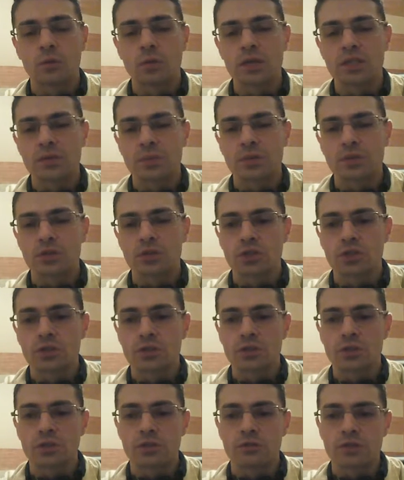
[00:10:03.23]
White's
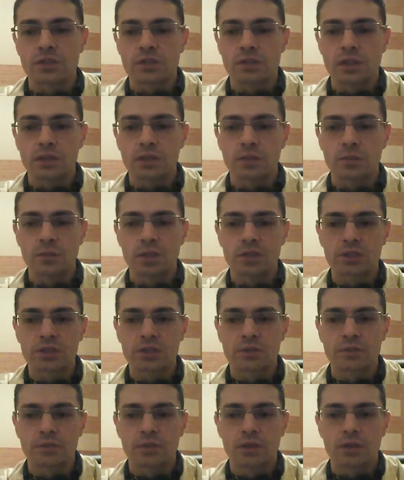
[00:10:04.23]
position here is slightly
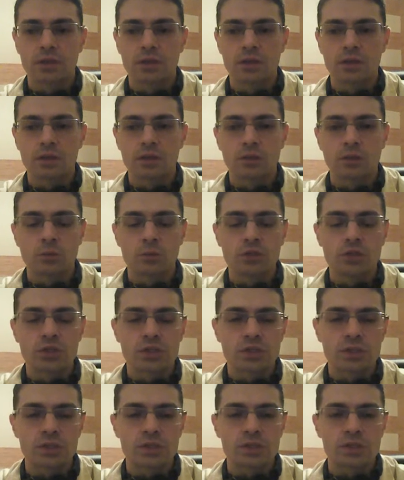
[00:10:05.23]
better. Queen
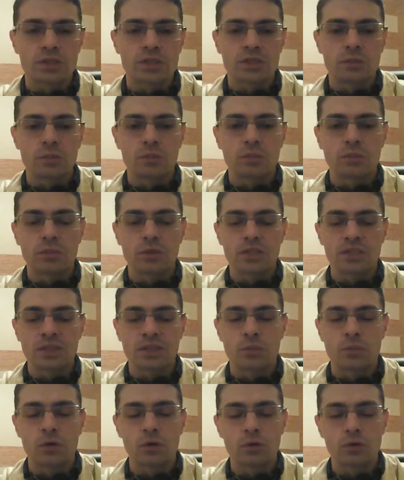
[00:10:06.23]
g6
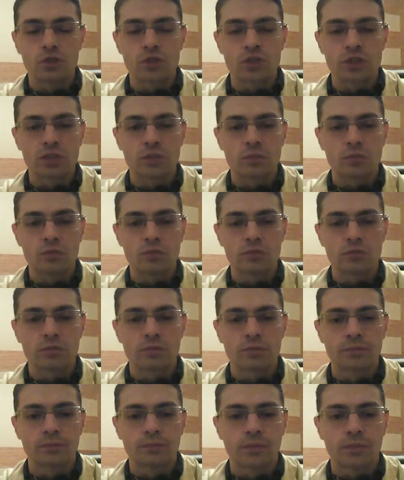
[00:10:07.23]
is a more logical move,
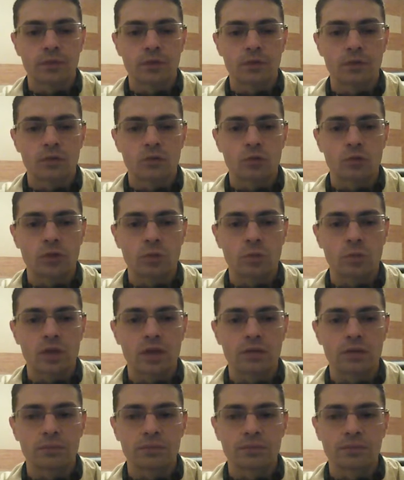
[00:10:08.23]
rook
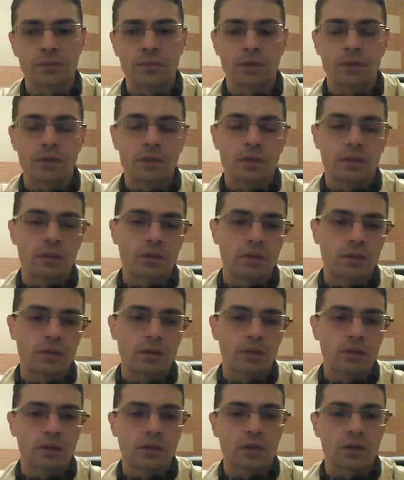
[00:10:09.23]
e1,
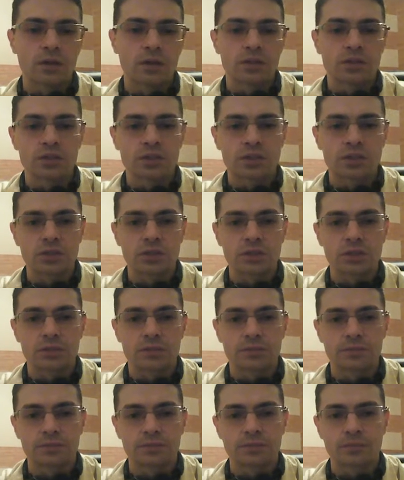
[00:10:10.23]

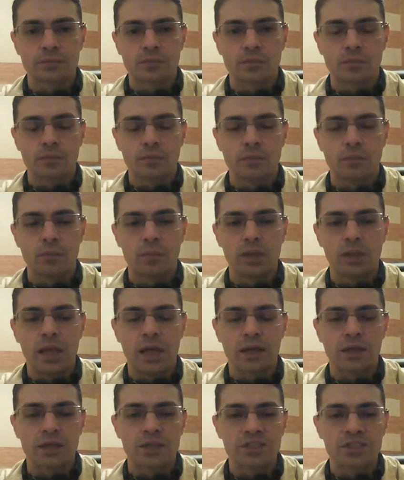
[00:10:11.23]
and
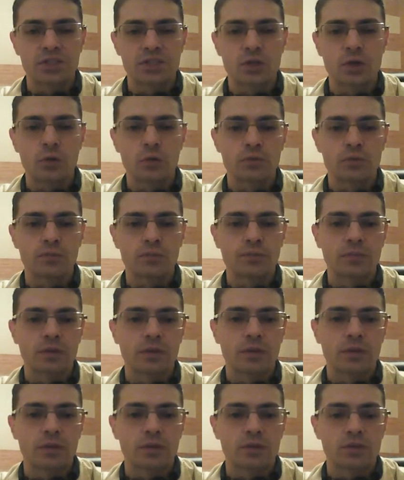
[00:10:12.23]
black has no
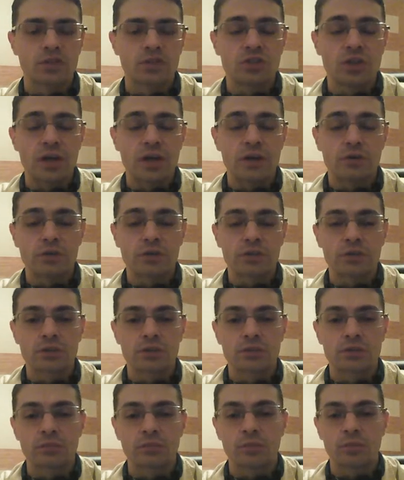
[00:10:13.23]
direct
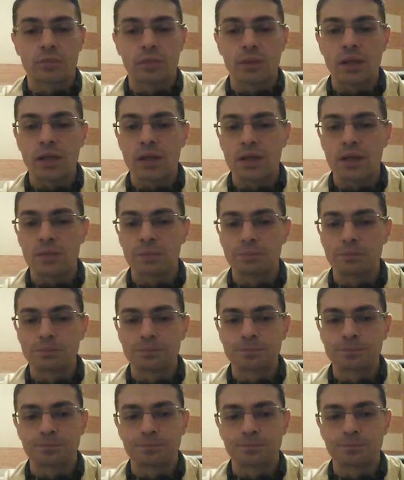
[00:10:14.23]
play.